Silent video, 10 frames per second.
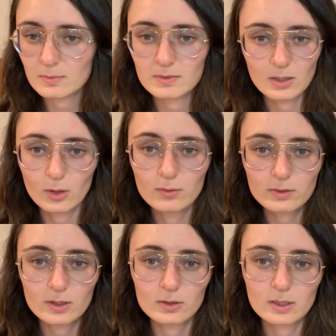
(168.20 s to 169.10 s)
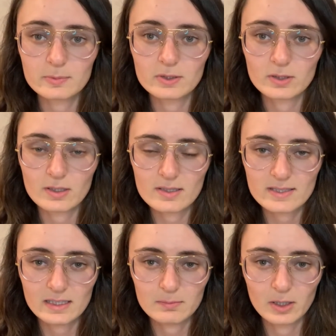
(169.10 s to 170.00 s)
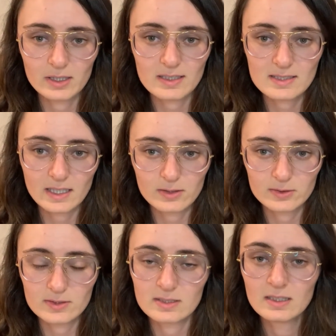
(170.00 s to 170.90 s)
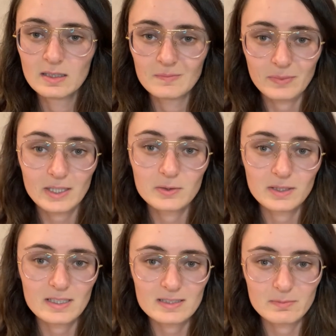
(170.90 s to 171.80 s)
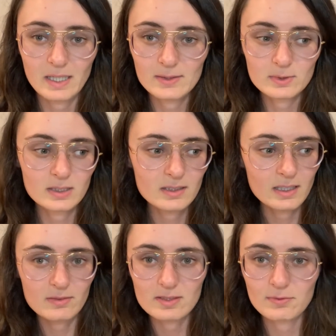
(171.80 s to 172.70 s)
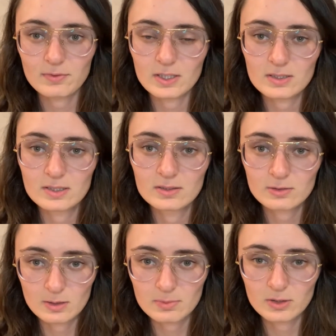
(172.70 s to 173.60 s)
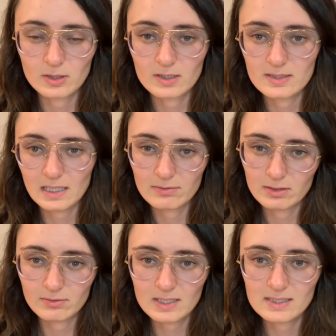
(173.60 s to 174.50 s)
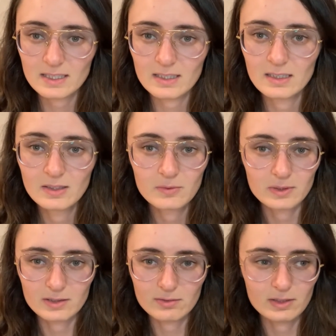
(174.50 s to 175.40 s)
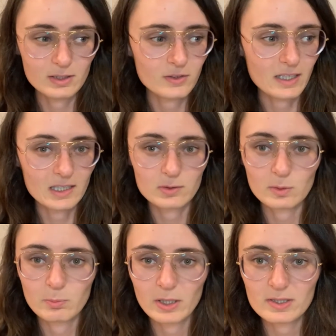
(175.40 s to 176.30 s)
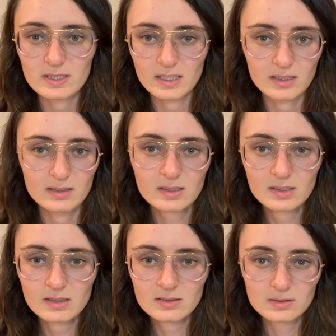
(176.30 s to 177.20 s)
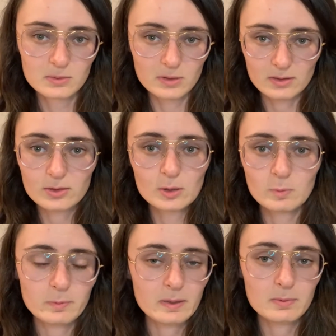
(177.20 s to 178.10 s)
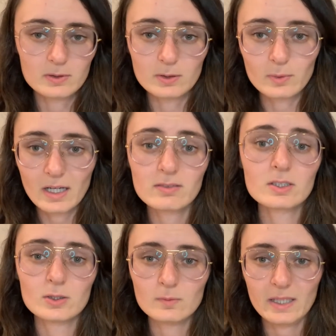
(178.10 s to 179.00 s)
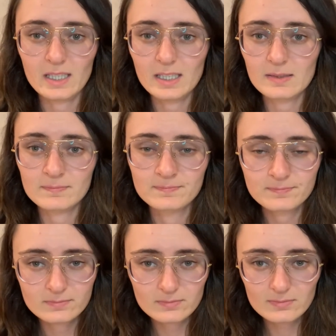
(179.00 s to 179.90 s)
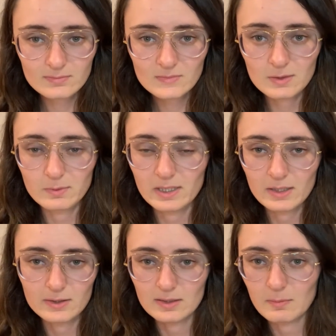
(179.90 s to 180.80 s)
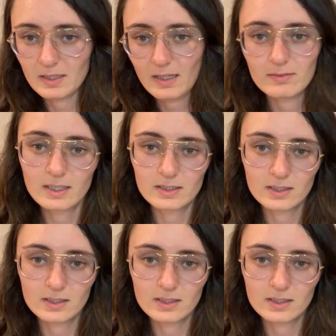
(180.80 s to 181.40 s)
overall cryptocurrency market cycles. Bitcoin is the main one. It was the first cryptocurrency ever invented. We don't even know the actual person or group of people or whatever who made it. We know about every other